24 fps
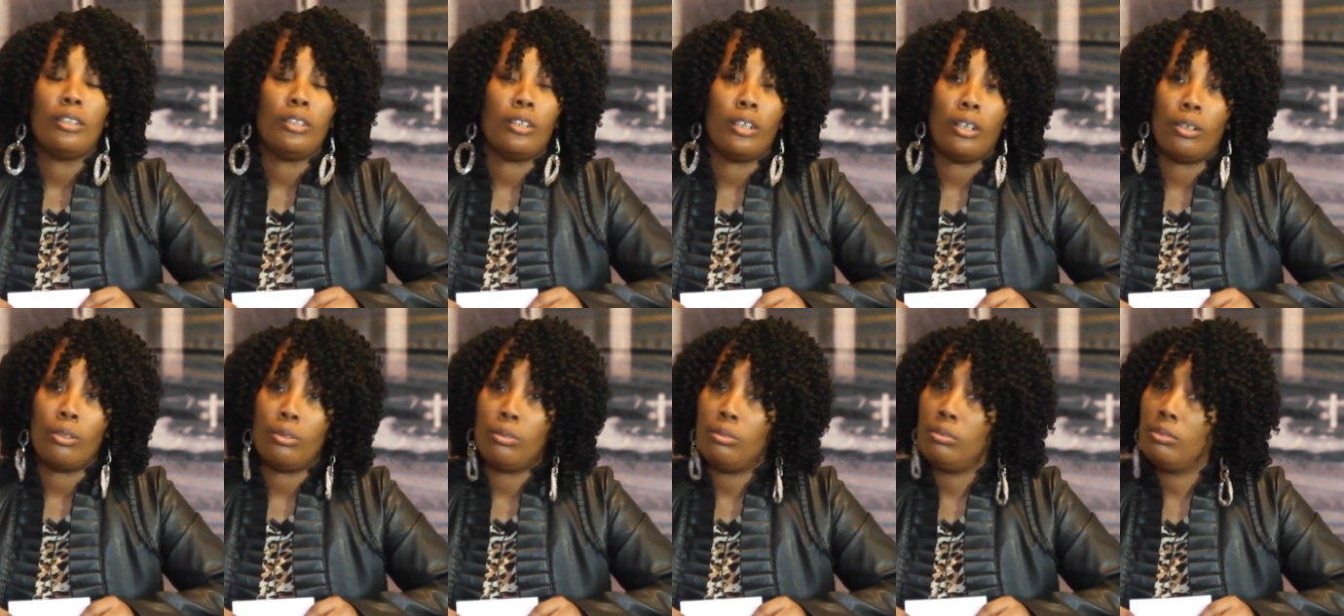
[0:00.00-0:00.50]

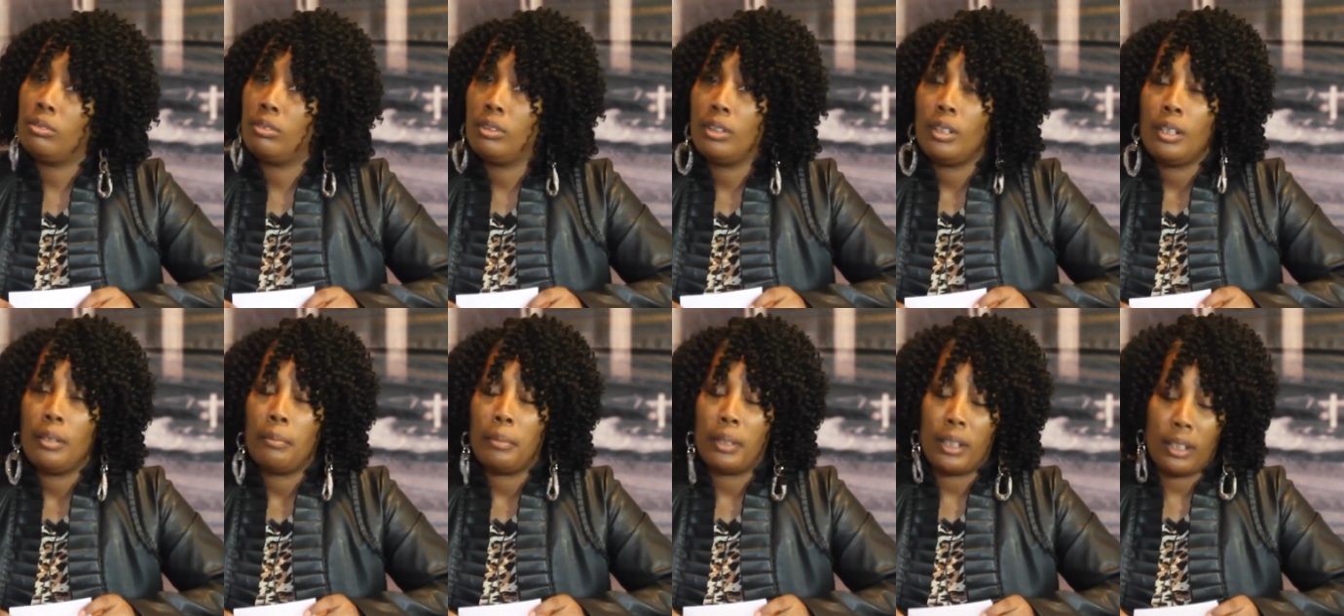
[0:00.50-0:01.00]
No.
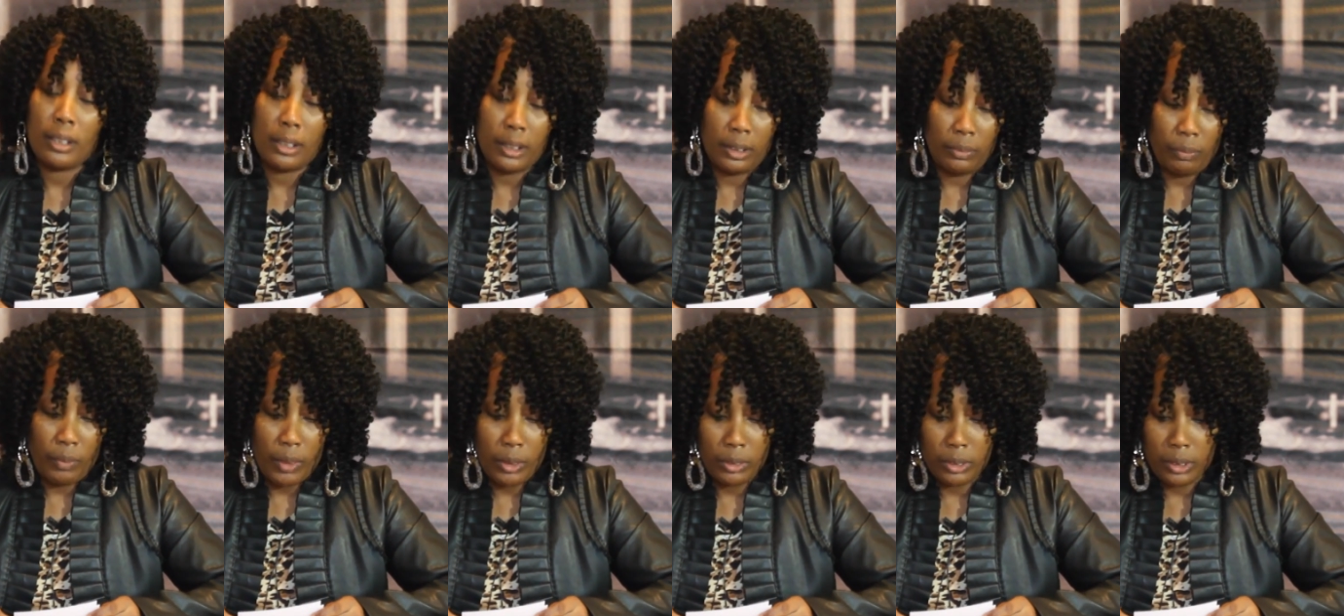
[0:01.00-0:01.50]

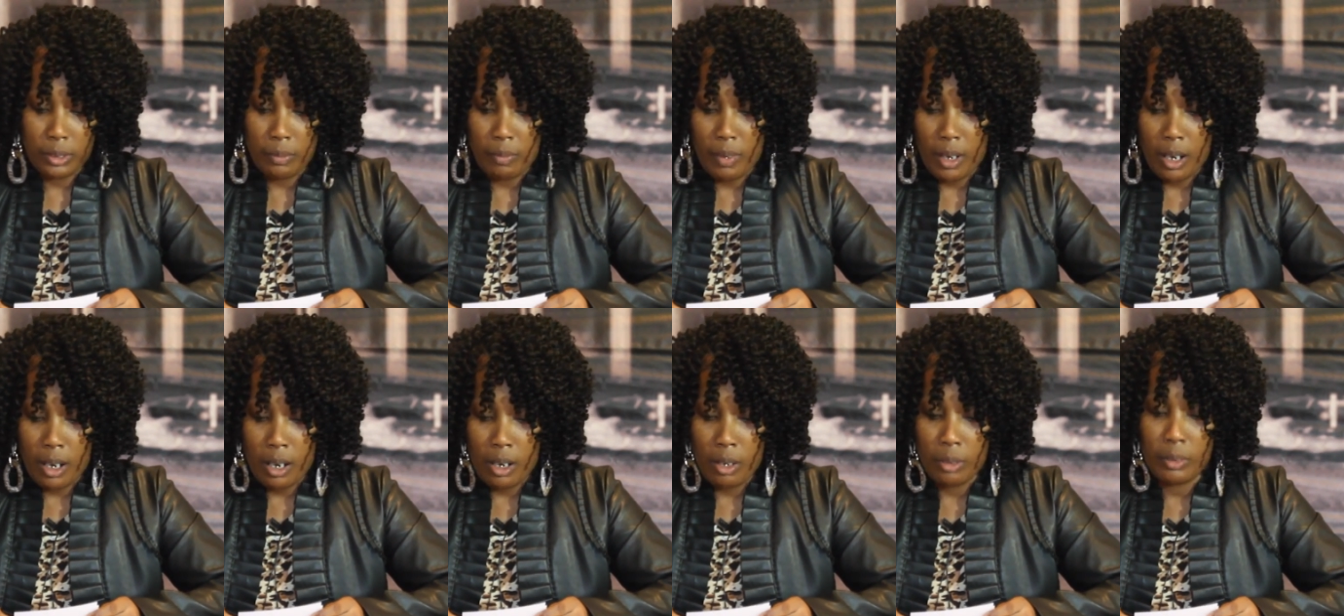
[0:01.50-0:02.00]
Because first
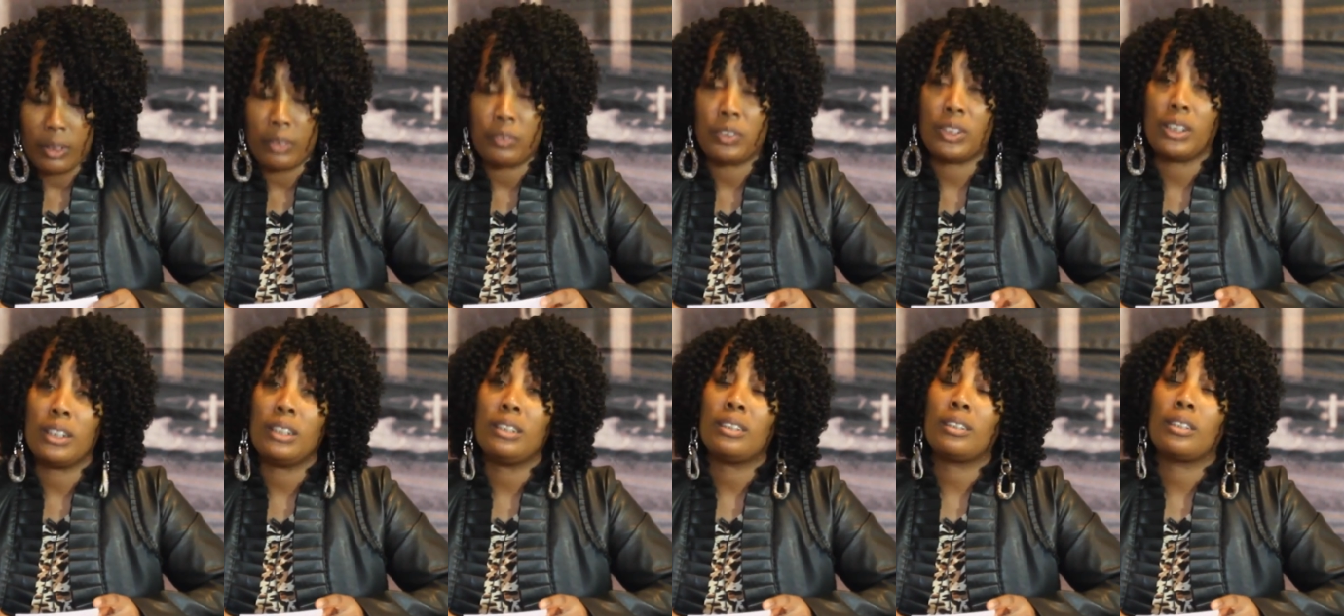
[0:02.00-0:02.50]
of all,
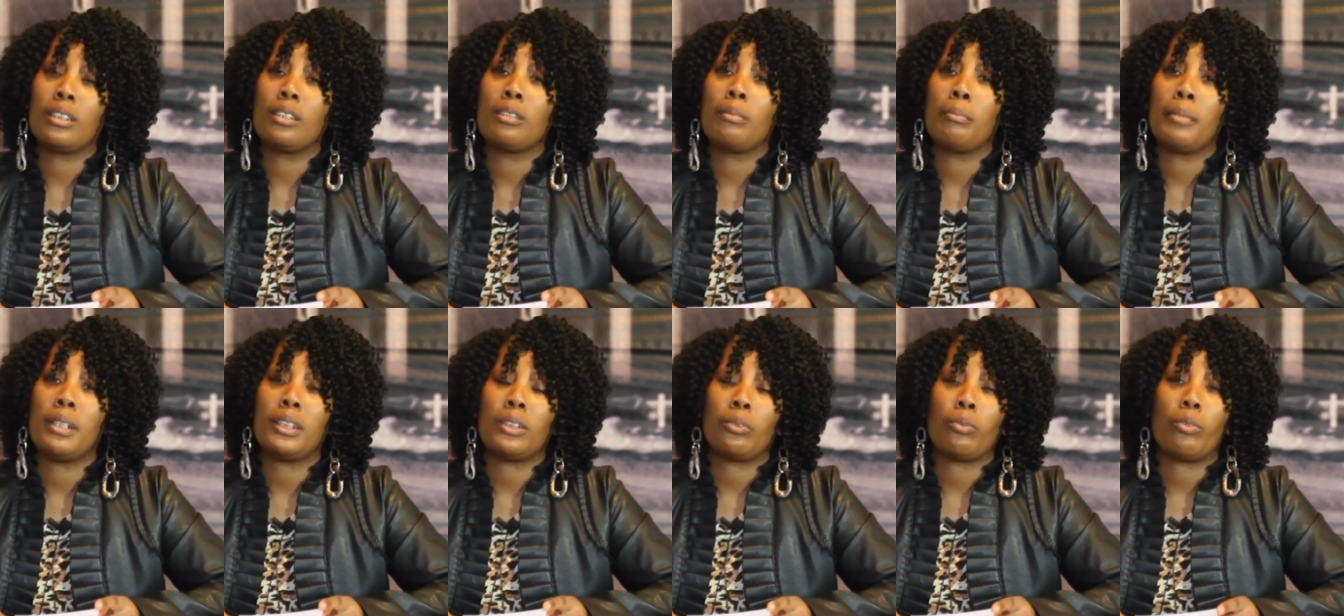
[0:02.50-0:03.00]
if she's
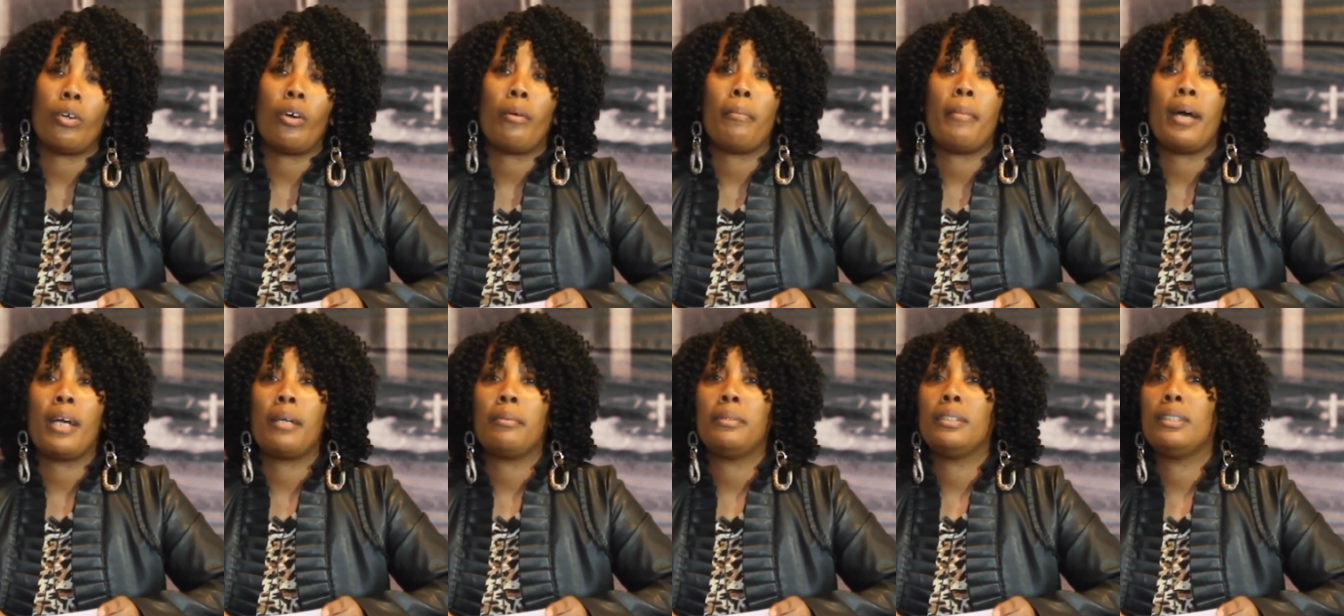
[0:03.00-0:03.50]
still messing with
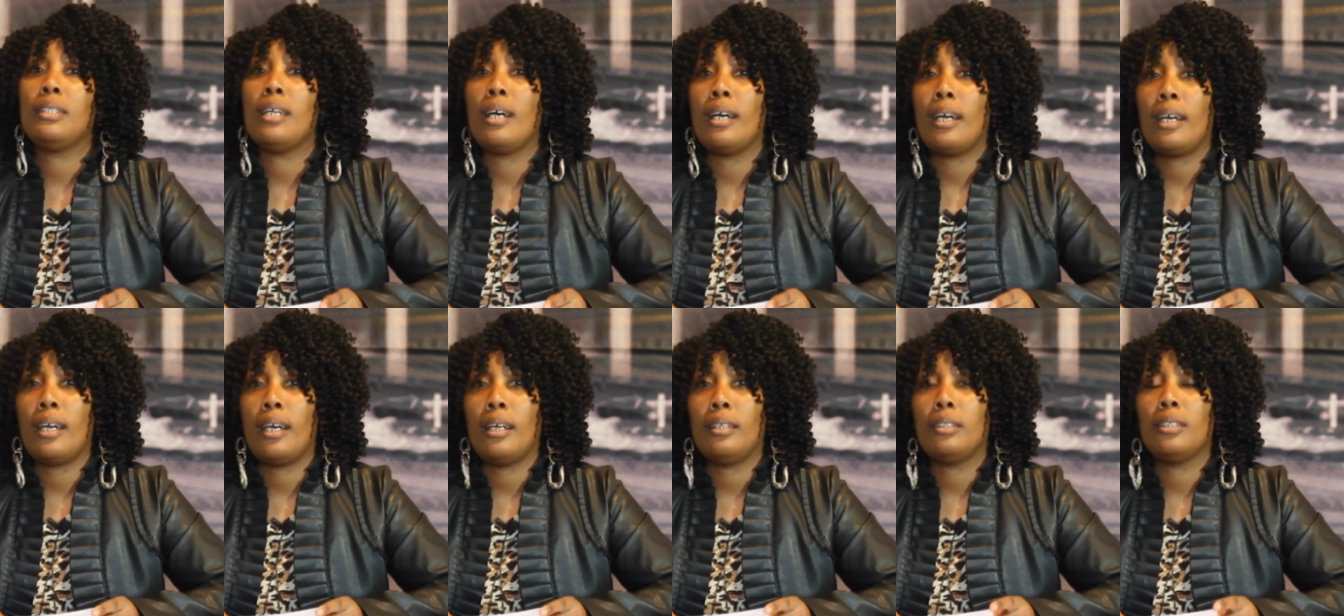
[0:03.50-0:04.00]
her baby's
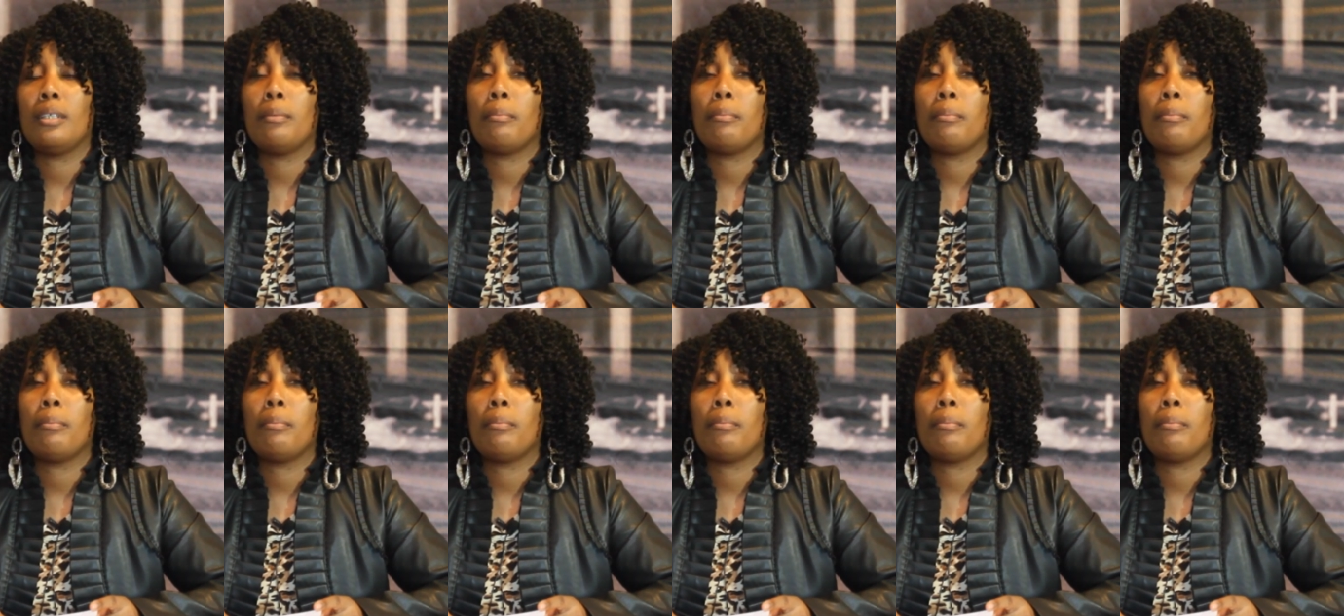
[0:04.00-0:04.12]
dad,